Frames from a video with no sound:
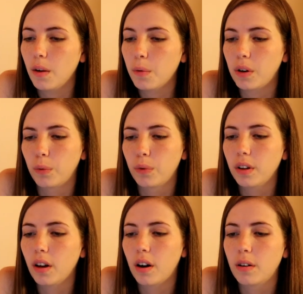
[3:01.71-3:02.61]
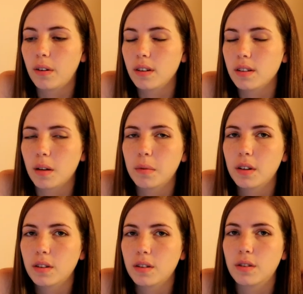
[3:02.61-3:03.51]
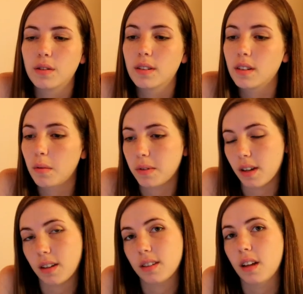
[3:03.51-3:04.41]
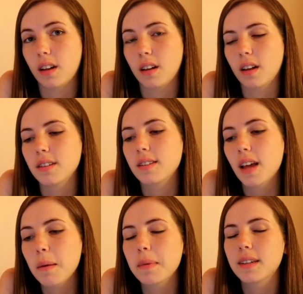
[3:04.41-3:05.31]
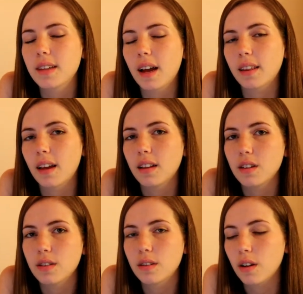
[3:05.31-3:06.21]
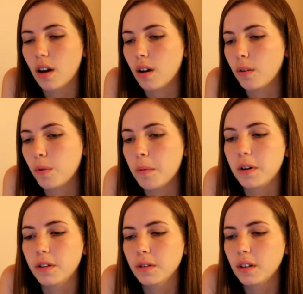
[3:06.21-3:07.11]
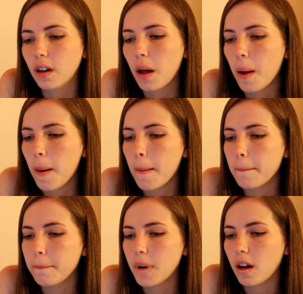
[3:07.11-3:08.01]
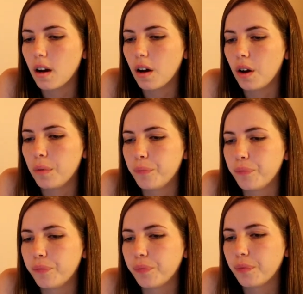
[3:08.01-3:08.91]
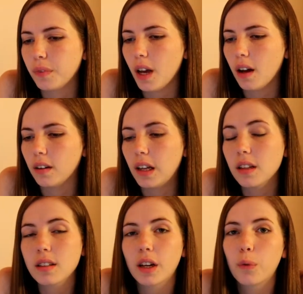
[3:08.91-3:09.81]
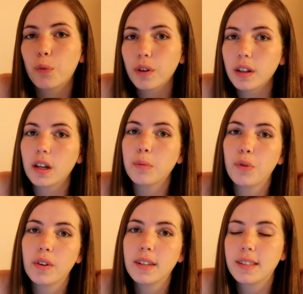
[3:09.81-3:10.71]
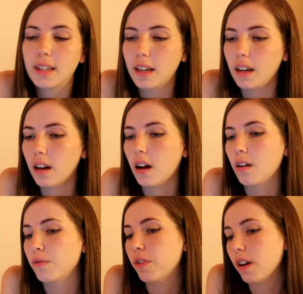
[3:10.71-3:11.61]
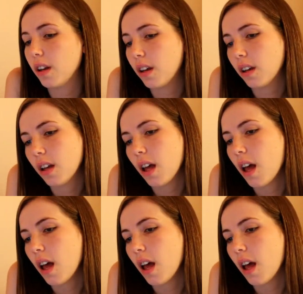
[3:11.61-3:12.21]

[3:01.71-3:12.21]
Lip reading: they work really hard around this time of year to do the same exact thing these women are doing. But it looks like a really good movie to see. Funny.